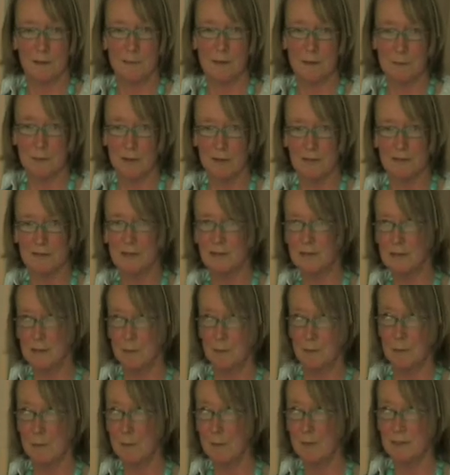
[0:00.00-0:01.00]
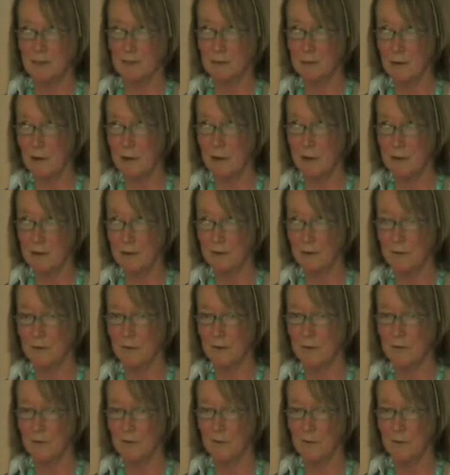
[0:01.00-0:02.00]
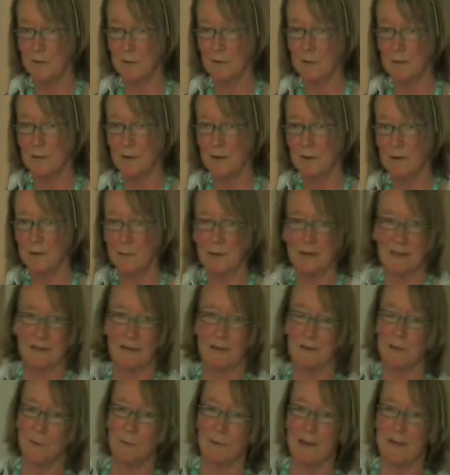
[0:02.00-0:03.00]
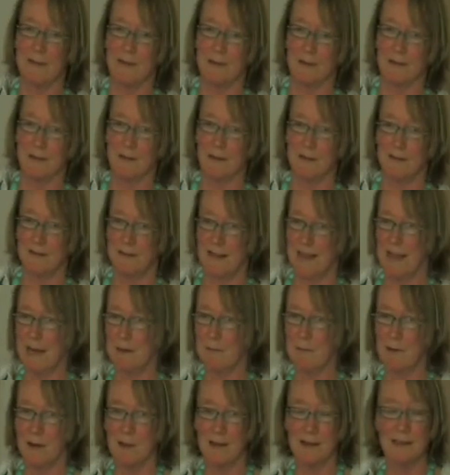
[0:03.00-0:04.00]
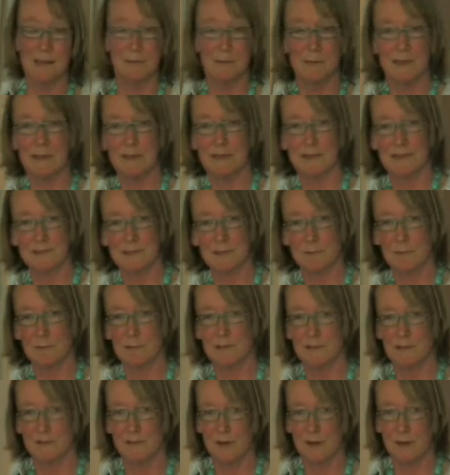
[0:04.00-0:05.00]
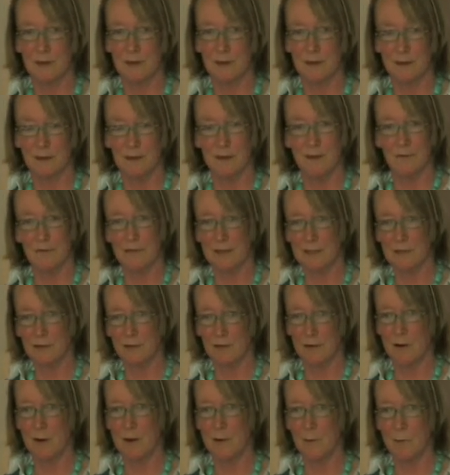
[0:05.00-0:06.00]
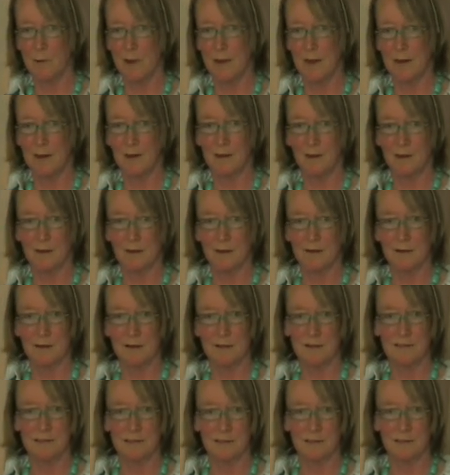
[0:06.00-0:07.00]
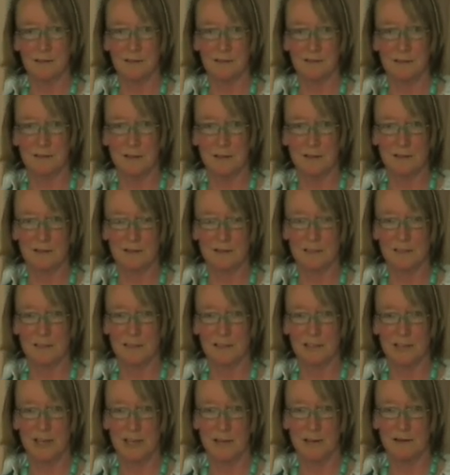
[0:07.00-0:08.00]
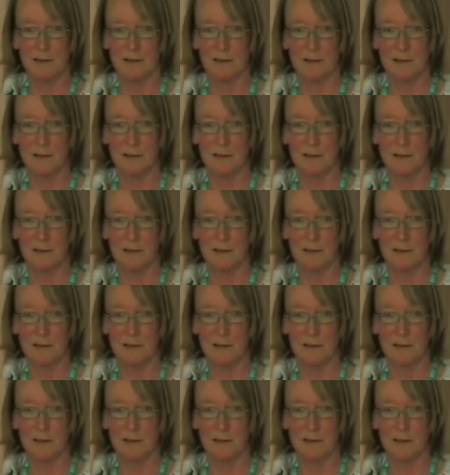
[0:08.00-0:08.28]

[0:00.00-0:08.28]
I mean, the polytunnel can be a bit too hot for them, depending on the weather. The hay barn in the middle of the summer is fine. They dry away nicely, just tossed in the shed.